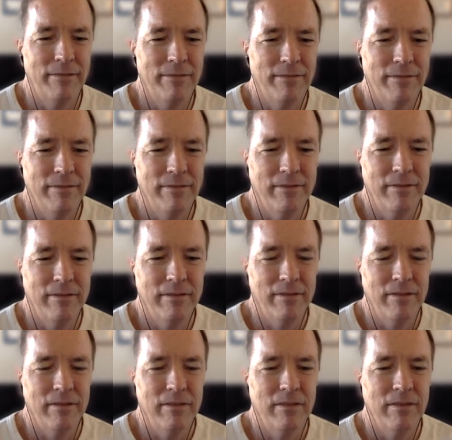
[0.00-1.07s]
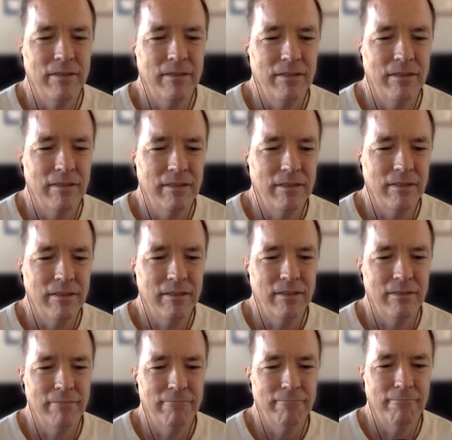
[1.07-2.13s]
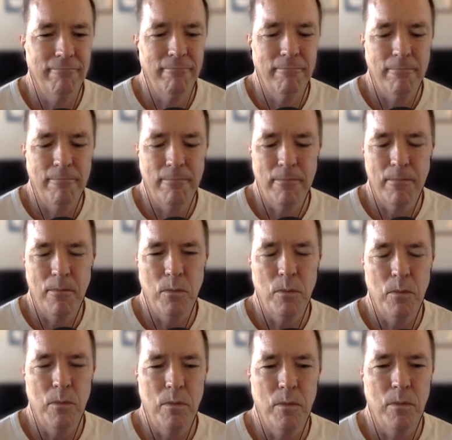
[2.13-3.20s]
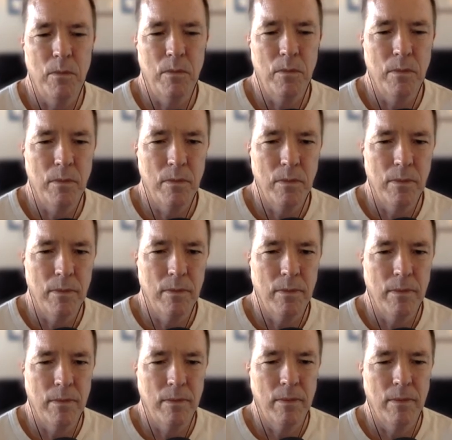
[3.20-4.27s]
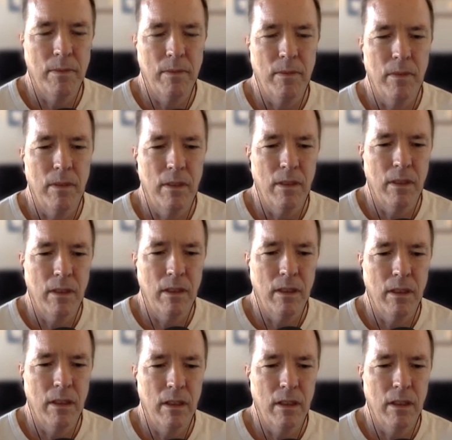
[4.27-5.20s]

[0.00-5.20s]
(not speaking)